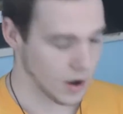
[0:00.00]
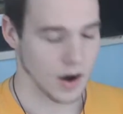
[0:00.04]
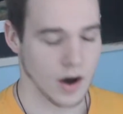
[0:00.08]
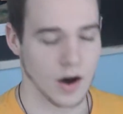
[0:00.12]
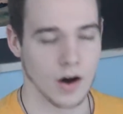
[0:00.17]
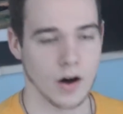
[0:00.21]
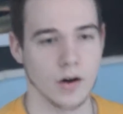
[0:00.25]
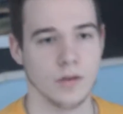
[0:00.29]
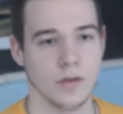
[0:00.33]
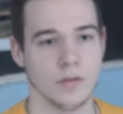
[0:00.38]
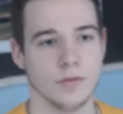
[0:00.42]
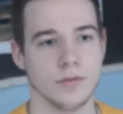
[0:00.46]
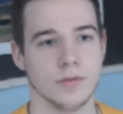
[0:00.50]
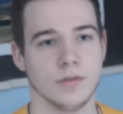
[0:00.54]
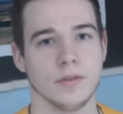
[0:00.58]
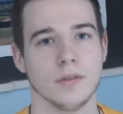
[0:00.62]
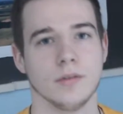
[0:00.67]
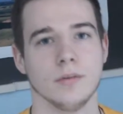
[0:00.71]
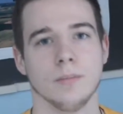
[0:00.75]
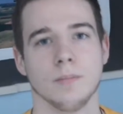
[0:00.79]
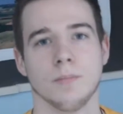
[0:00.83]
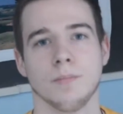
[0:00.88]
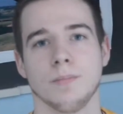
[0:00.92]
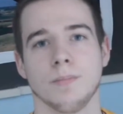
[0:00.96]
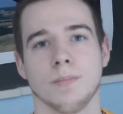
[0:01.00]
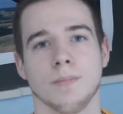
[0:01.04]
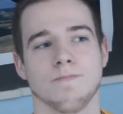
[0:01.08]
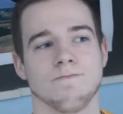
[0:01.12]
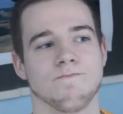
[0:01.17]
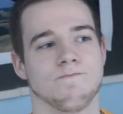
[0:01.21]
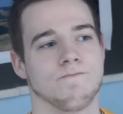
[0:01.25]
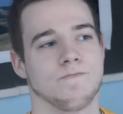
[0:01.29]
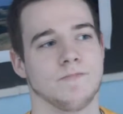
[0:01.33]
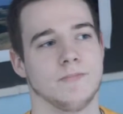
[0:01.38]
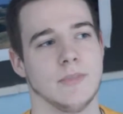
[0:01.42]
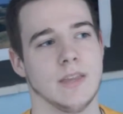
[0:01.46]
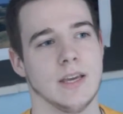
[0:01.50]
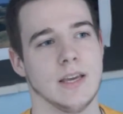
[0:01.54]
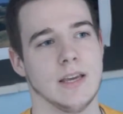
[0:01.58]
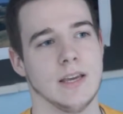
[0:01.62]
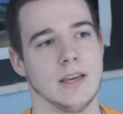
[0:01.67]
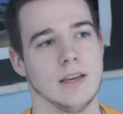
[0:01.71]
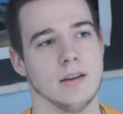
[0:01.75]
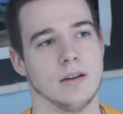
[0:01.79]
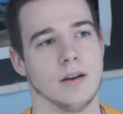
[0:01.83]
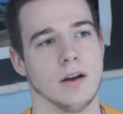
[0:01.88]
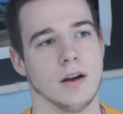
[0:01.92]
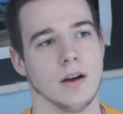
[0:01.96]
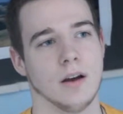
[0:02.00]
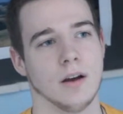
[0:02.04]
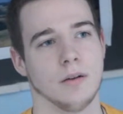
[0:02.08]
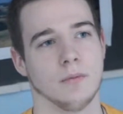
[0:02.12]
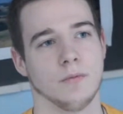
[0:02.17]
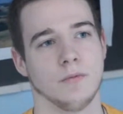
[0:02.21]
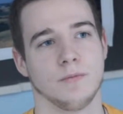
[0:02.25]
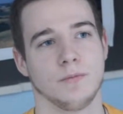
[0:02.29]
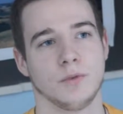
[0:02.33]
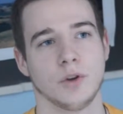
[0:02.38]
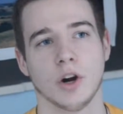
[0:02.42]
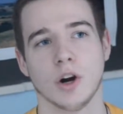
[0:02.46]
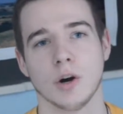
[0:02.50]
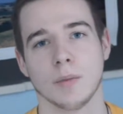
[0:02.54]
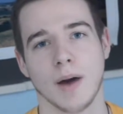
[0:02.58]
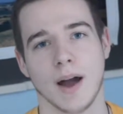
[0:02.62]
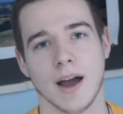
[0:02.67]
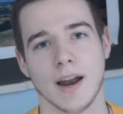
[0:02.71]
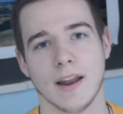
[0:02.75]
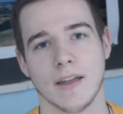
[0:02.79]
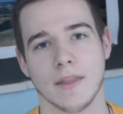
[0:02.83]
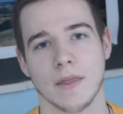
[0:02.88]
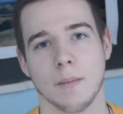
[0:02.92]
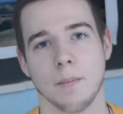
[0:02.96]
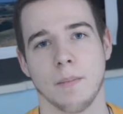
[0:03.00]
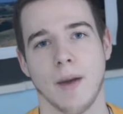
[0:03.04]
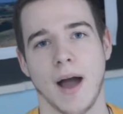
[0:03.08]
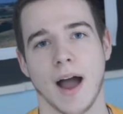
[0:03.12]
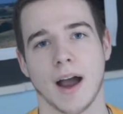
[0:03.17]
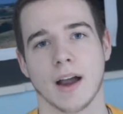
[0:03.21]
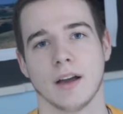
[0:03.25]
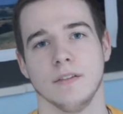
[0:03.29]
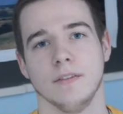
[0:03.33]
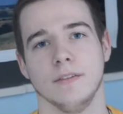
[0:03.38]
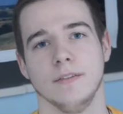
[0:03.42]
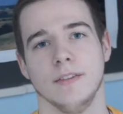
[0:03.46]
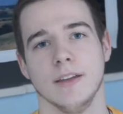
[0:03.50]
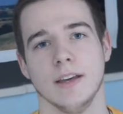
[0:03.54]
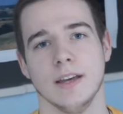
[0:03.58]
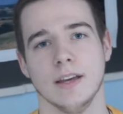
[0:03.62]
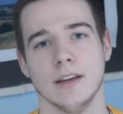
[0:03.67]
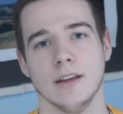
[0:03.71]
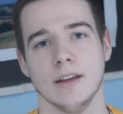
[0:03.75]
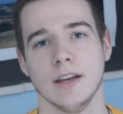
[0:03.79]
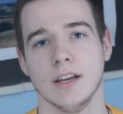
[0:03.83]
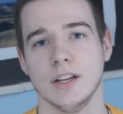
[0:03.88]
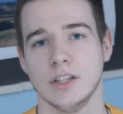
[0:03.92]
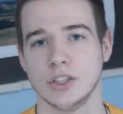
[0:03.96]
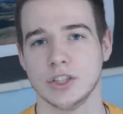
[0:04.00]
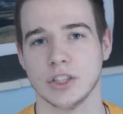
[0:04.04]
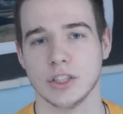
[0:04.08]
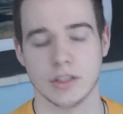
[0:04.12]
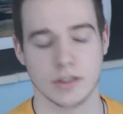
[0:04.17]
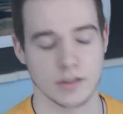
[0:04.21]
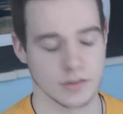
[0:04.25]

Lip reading: of the turbine at the back of the engine.